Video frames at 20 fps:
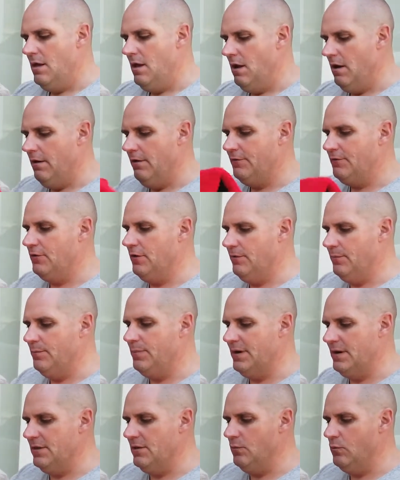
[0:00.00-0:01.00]
after I've
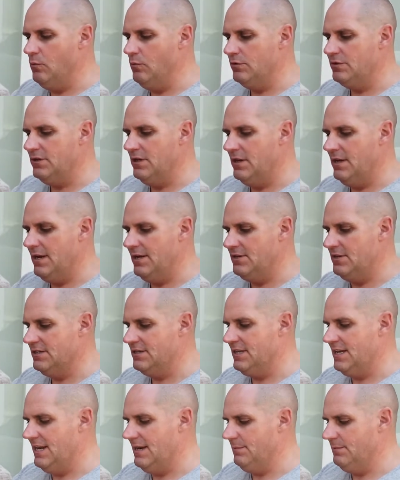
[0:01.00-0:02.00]
been in the water. It
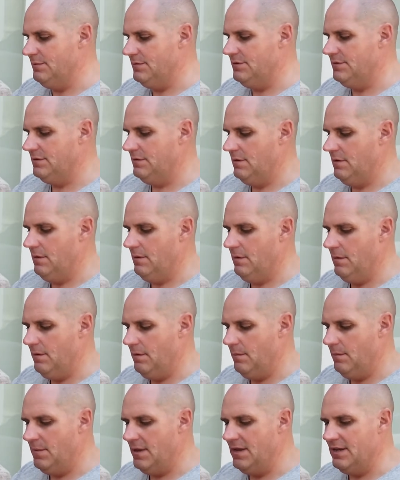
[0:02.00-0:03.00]
just keeps
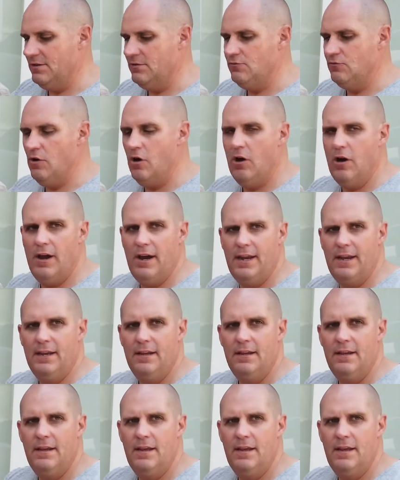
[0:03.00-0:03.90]
me dry